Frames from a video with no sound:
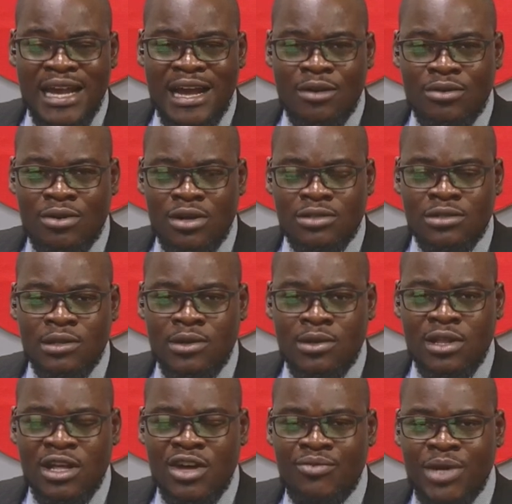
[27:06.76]
across
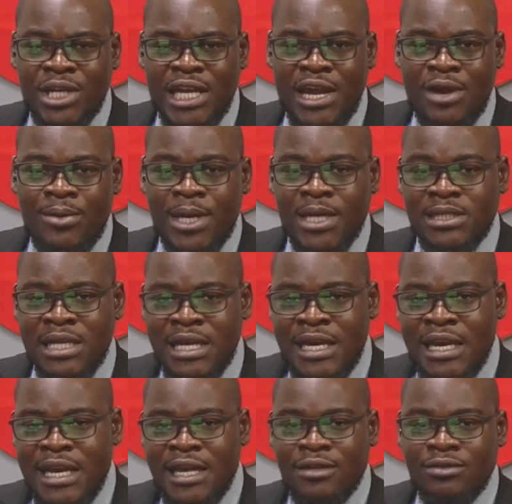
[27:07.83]
local government areas
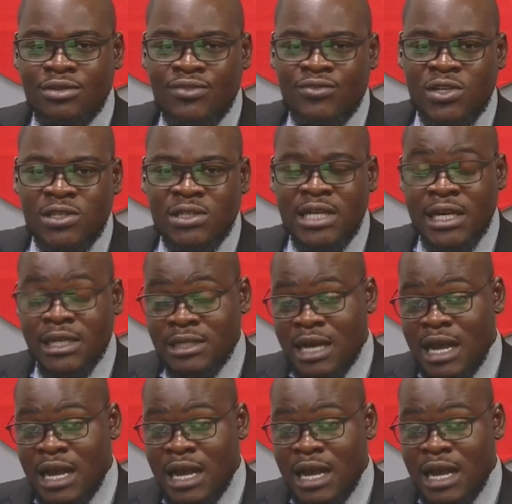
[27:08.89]
in River State.